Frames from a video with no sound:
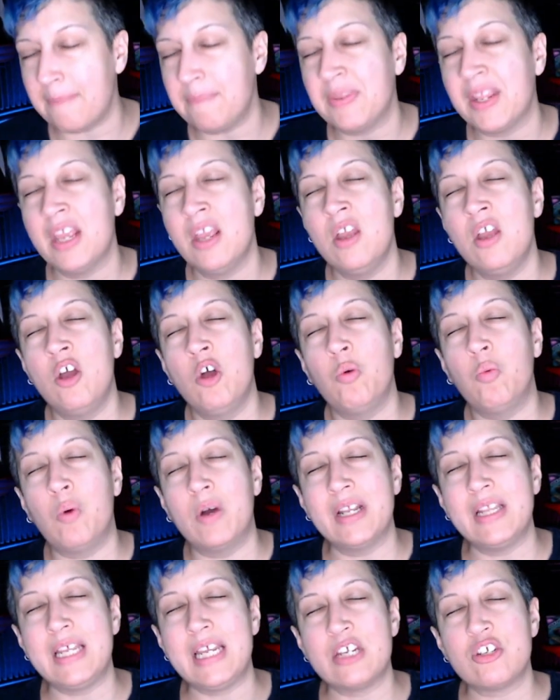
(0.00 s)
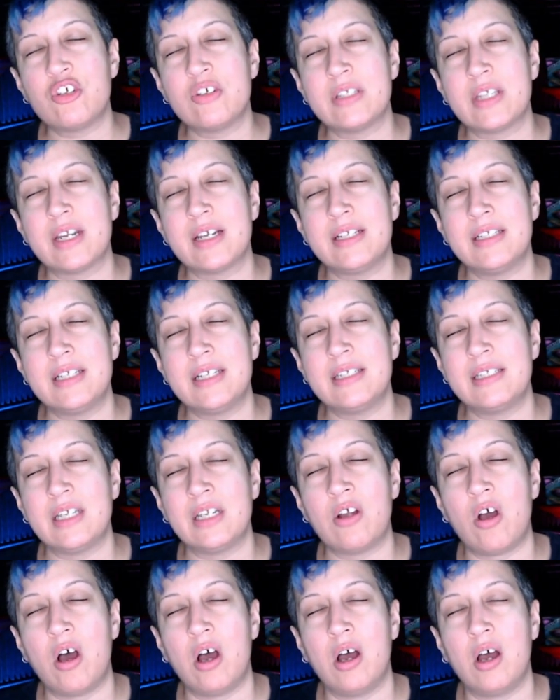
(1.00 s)
Okay. One of the issues that
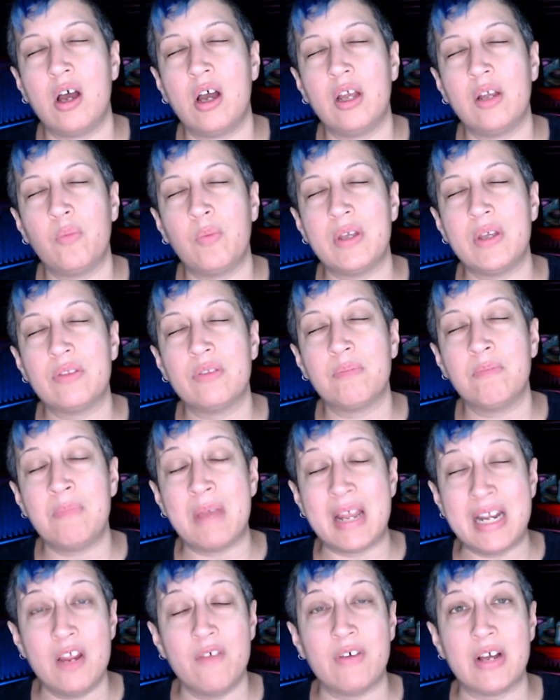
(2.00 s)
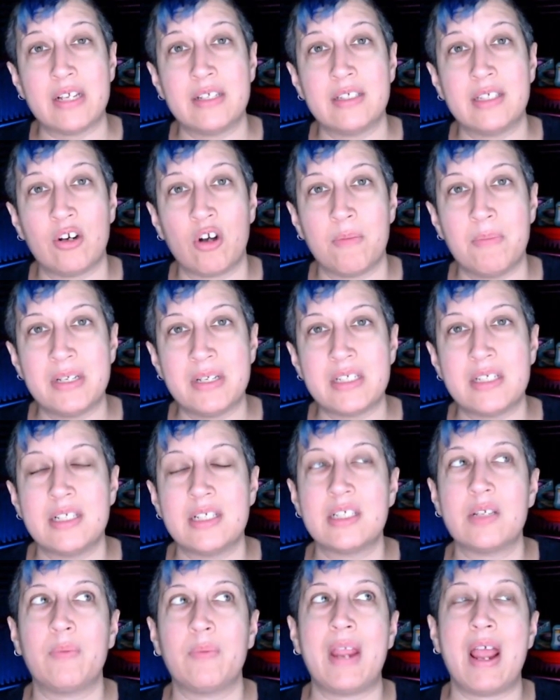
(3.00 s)
exists in, uh, with many of us in our
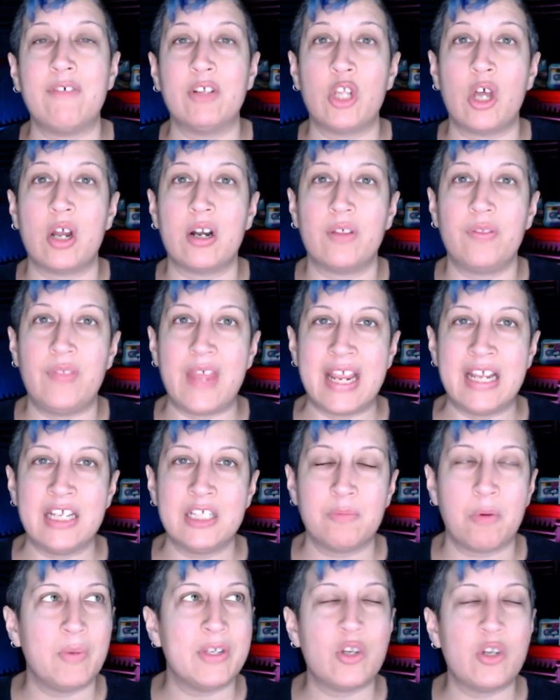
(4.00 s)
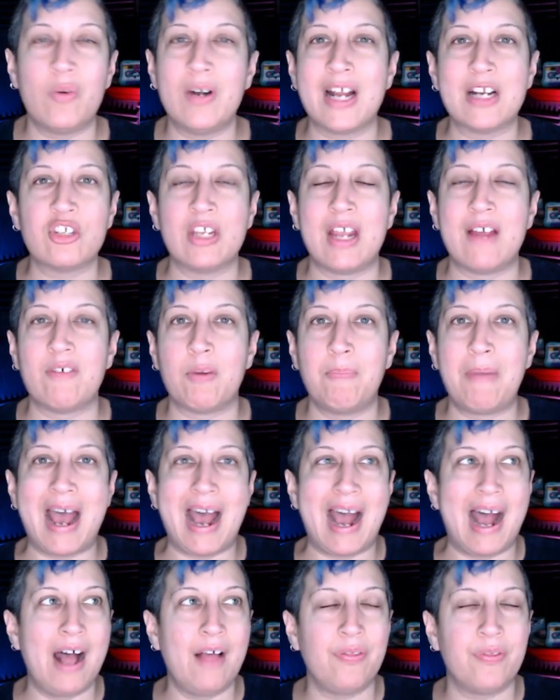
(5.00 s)
business is that we have a lot of things, but we don't actually have
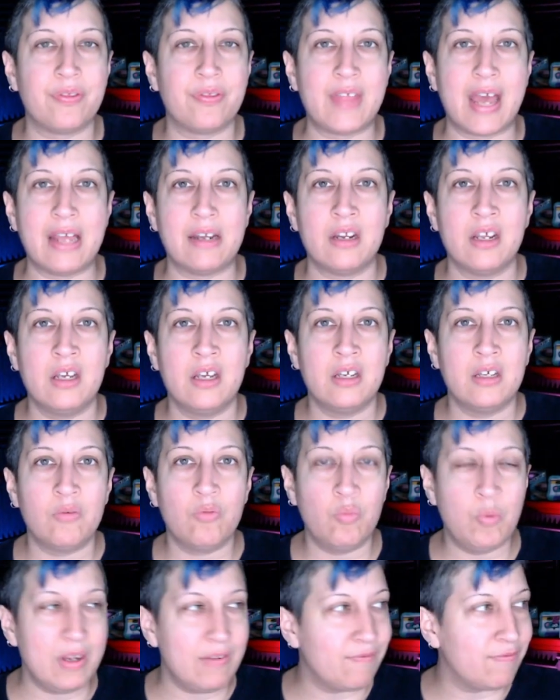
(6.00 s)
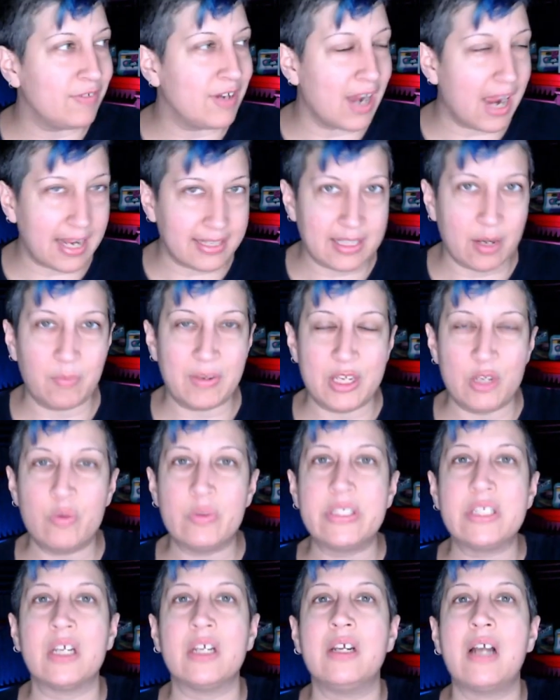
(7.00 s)
a path that we've got that
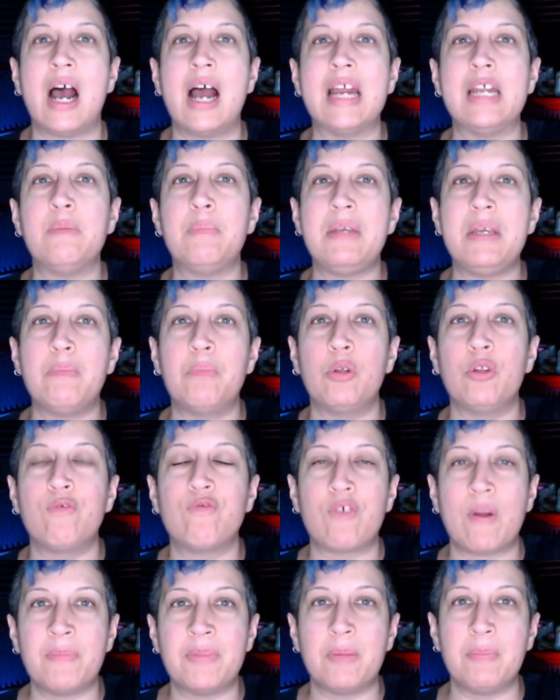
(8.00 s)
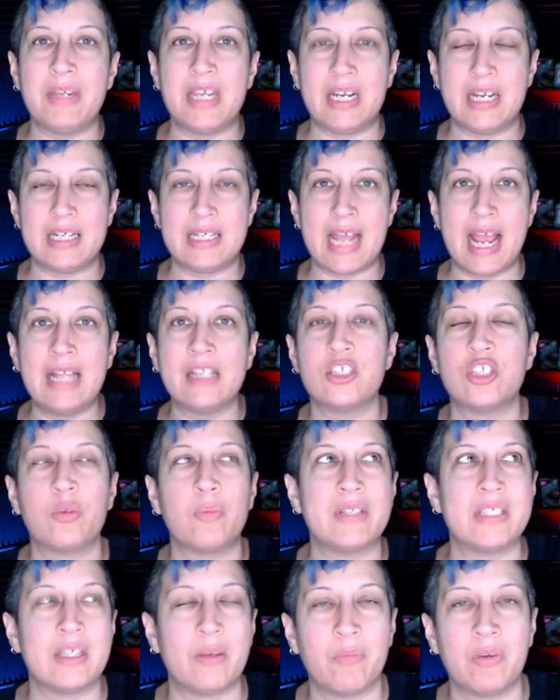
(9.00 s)
we use to guide people from the beginning to
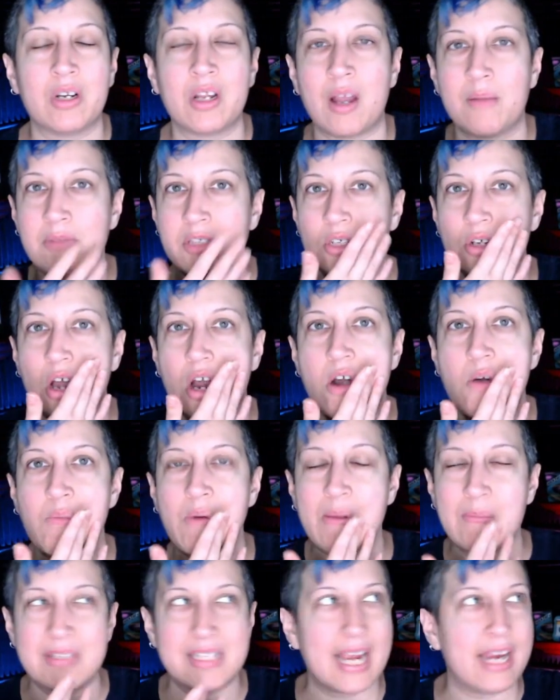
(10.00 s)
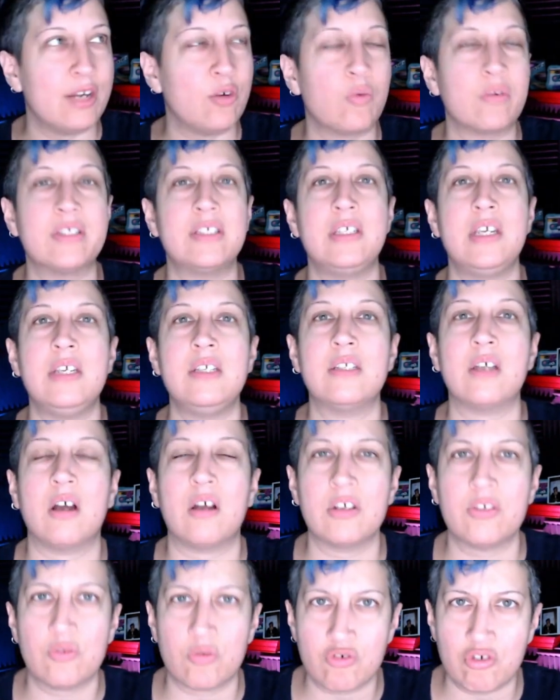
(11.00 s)
end. So when someone comes to our website or
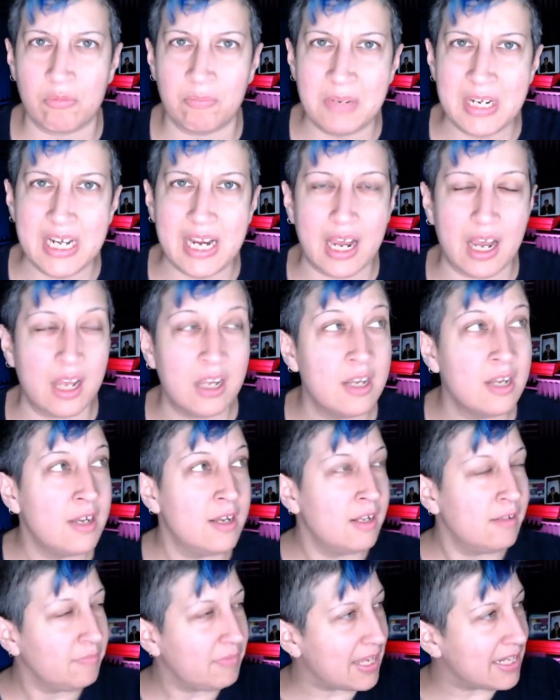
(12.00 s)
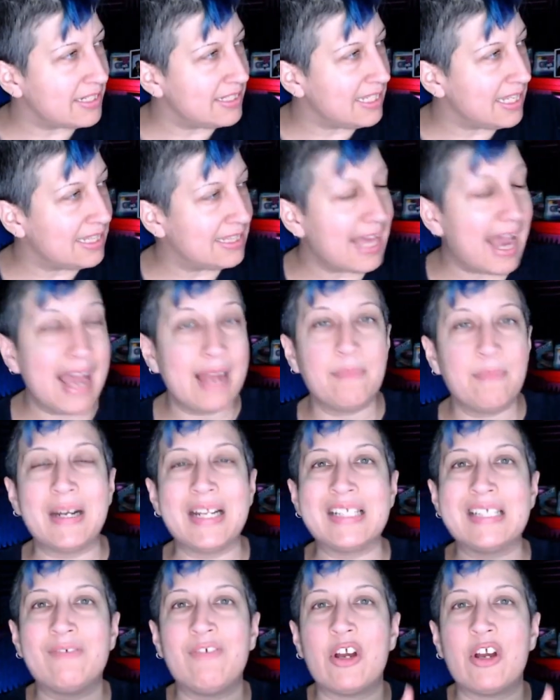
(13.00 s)
sees our social media, they see
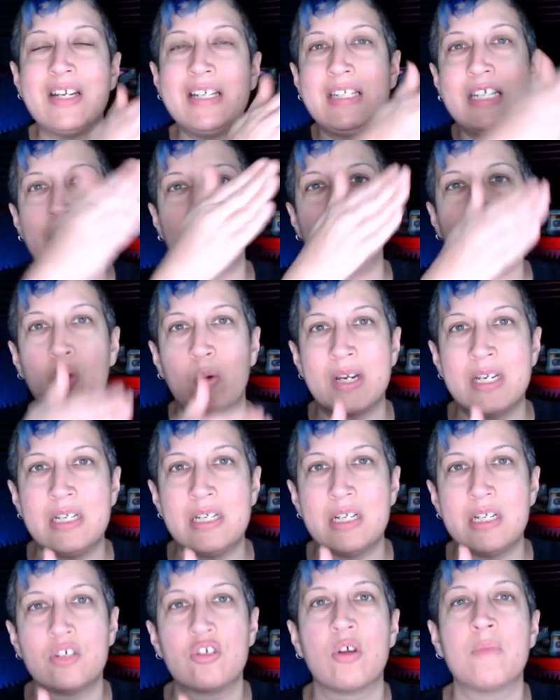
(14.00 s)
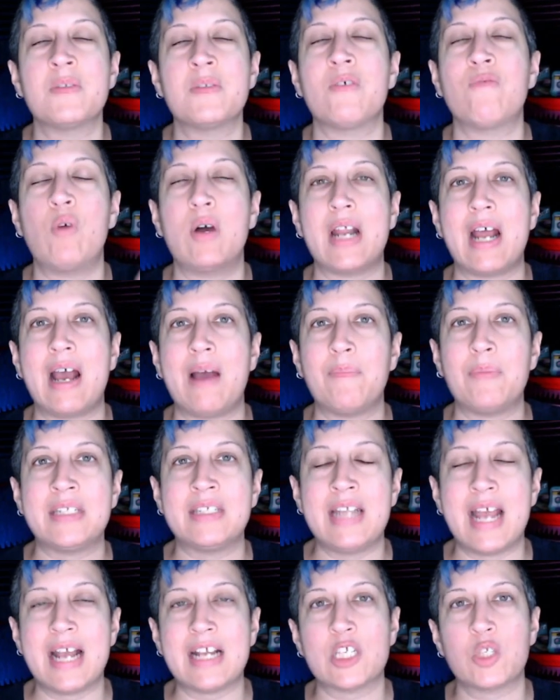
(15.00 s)
that, but it's very disjointed in terms of what
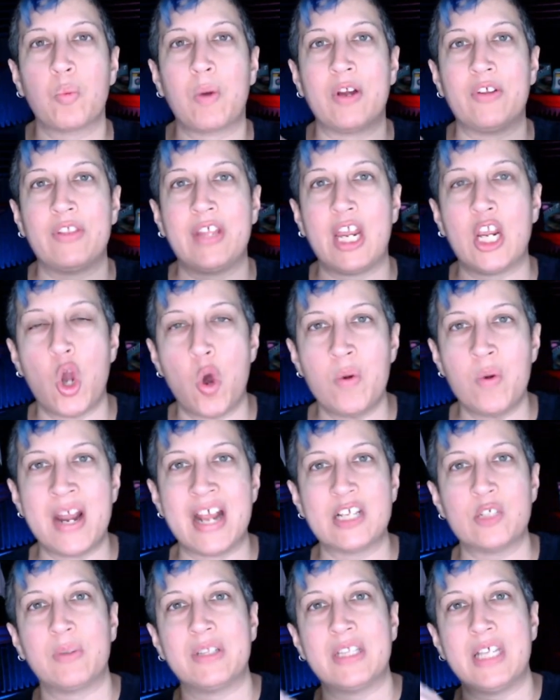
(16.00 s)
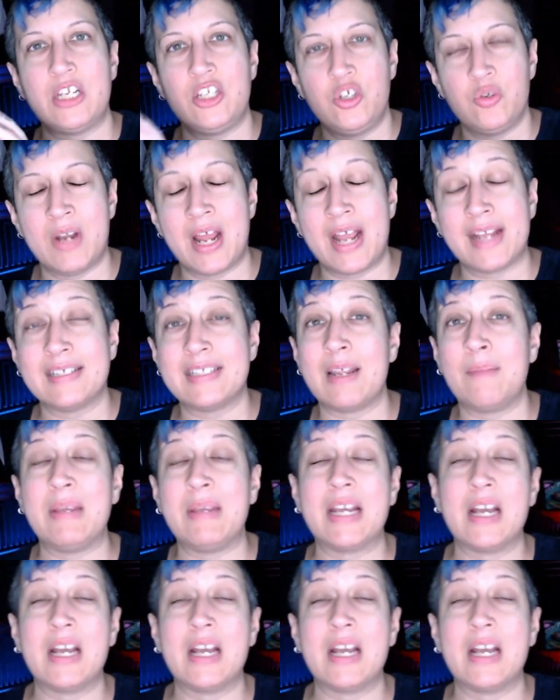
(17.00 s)
happens next, where they go next, what they do next.